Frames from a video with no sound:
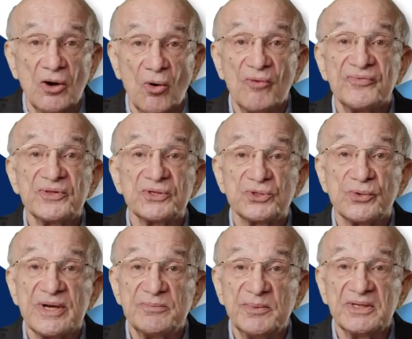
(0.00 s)
over the
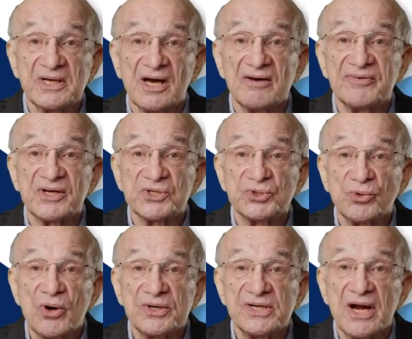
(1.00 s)
treatment of
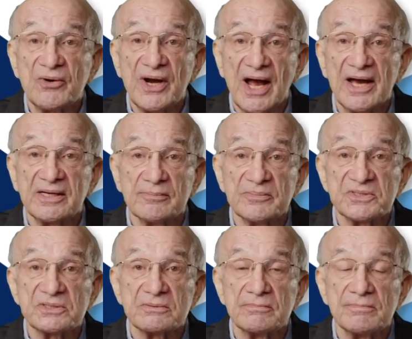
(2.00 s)
extraordinary
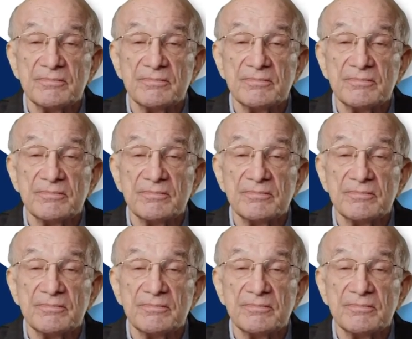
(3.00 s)
items,